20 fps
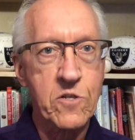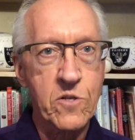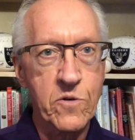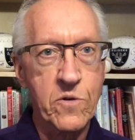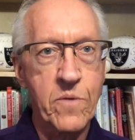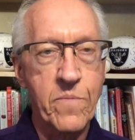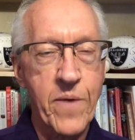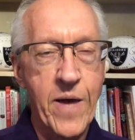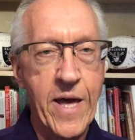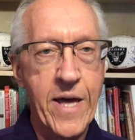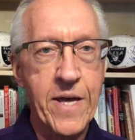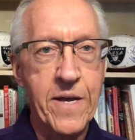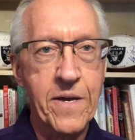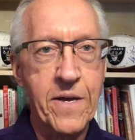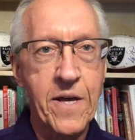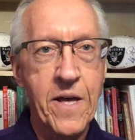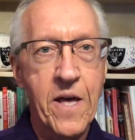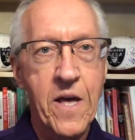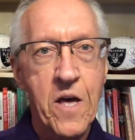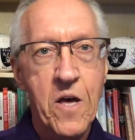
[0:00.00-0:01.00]
glutamate,
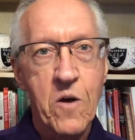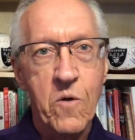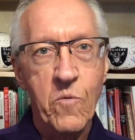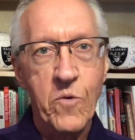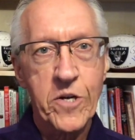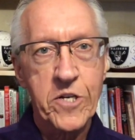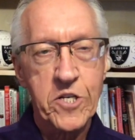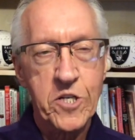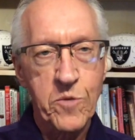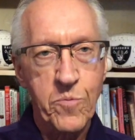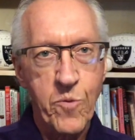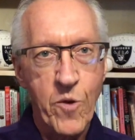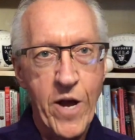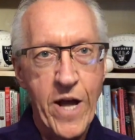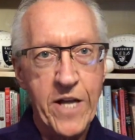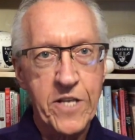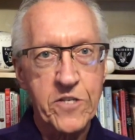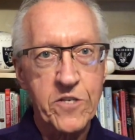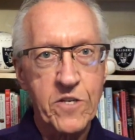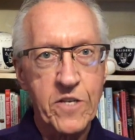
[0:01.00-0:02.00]
which
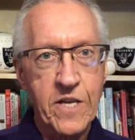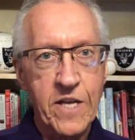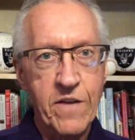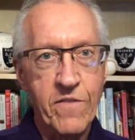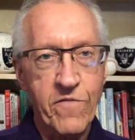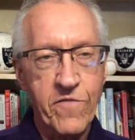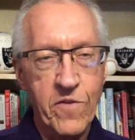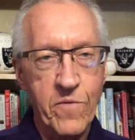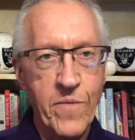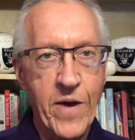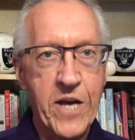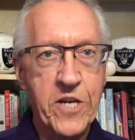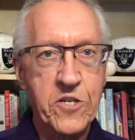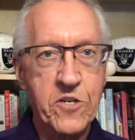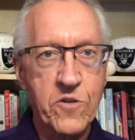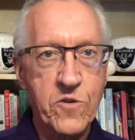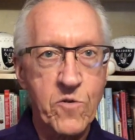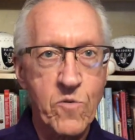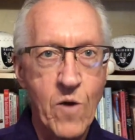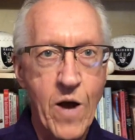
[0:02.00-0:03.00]
spreads
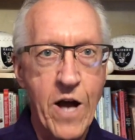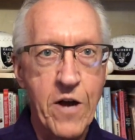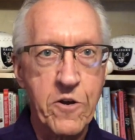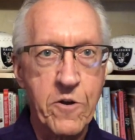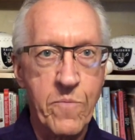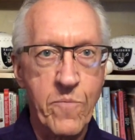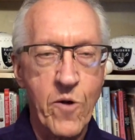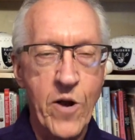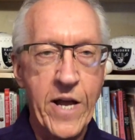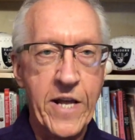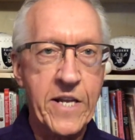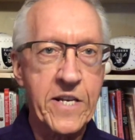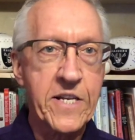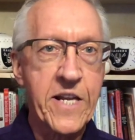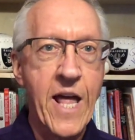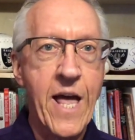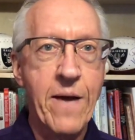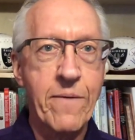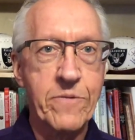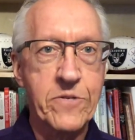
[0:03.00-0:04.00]
inflammation throughout your brain and
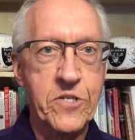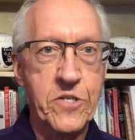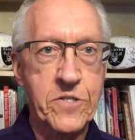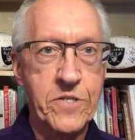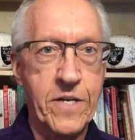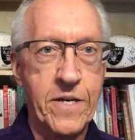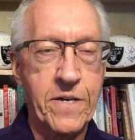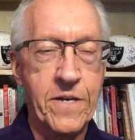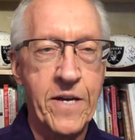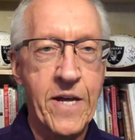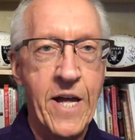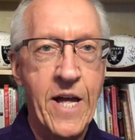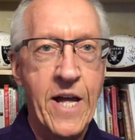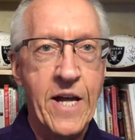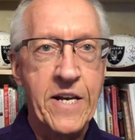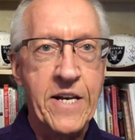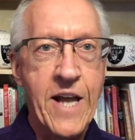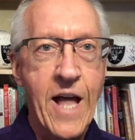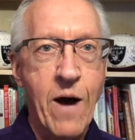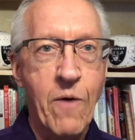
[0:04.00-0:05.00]
damages it.
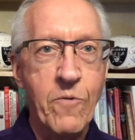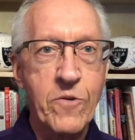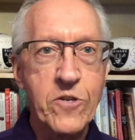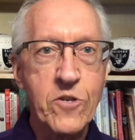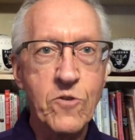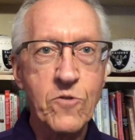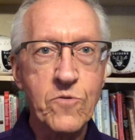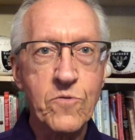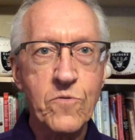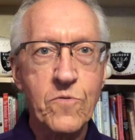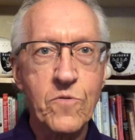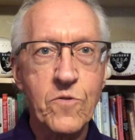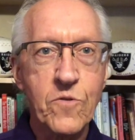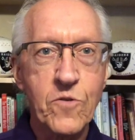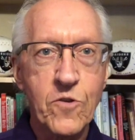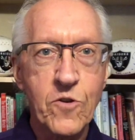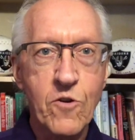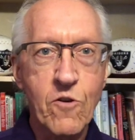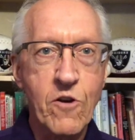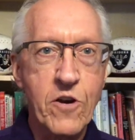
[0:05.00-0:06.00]
Now, when you,
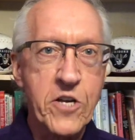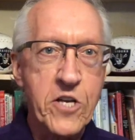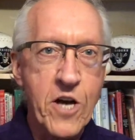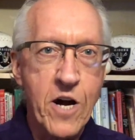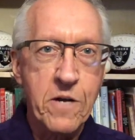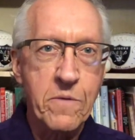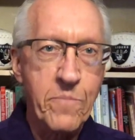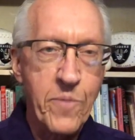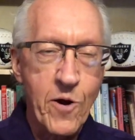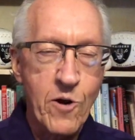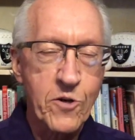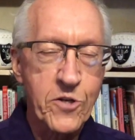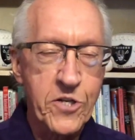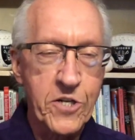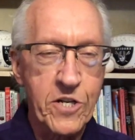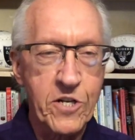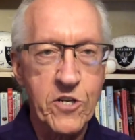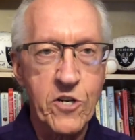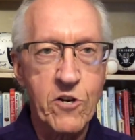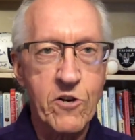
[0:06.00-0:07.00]
you're a young
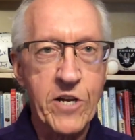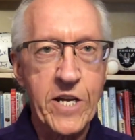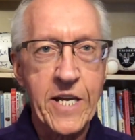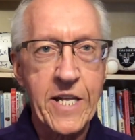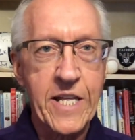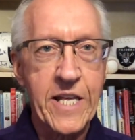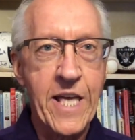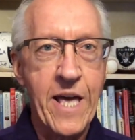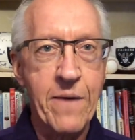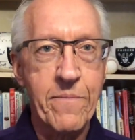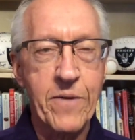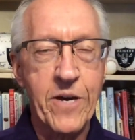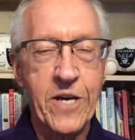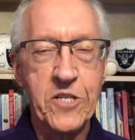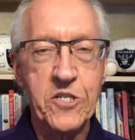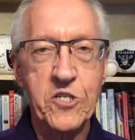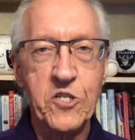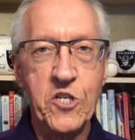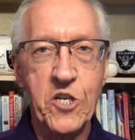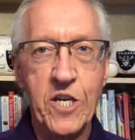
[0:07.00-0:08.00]
person and you're eating M
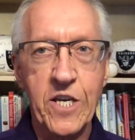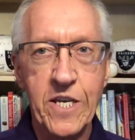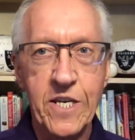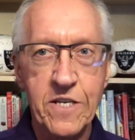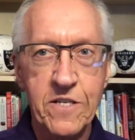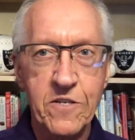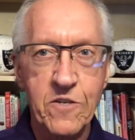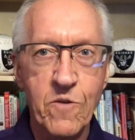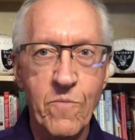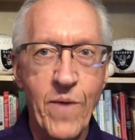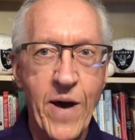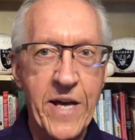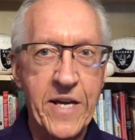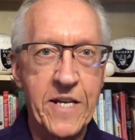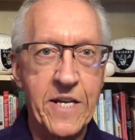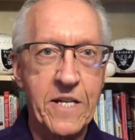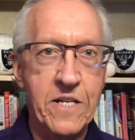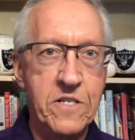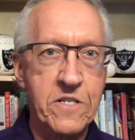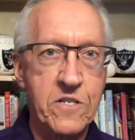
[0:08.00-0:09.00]
S G and you might
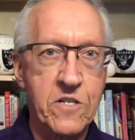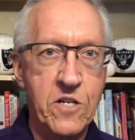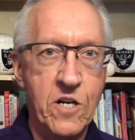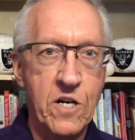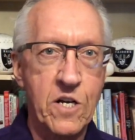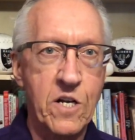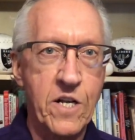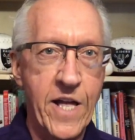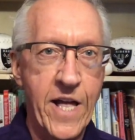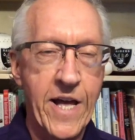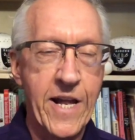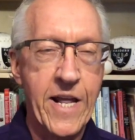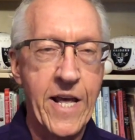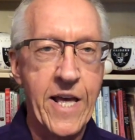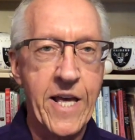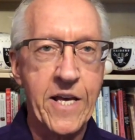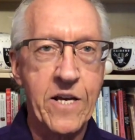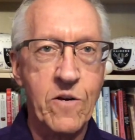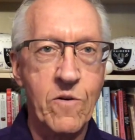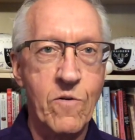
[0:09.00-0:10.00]
get a dull
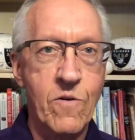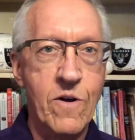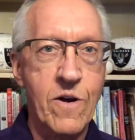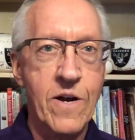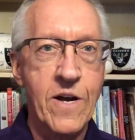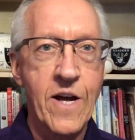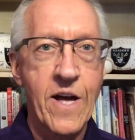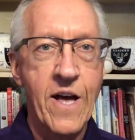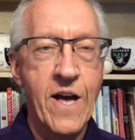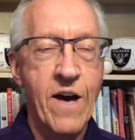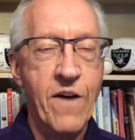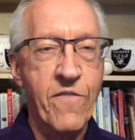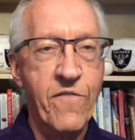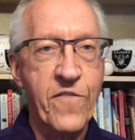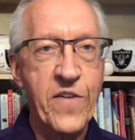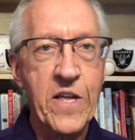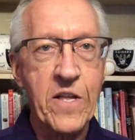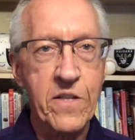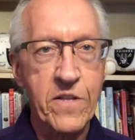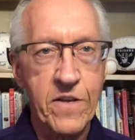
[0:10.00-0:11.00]
headache or a
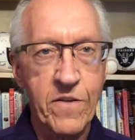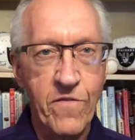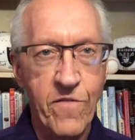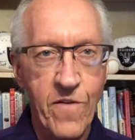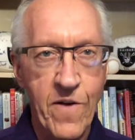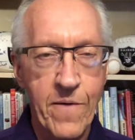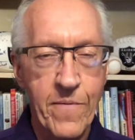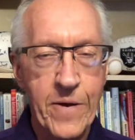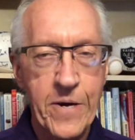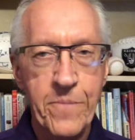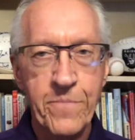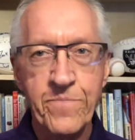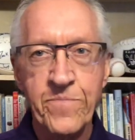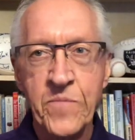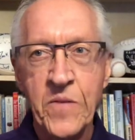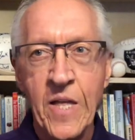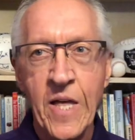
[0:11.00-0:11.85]
feeling from it,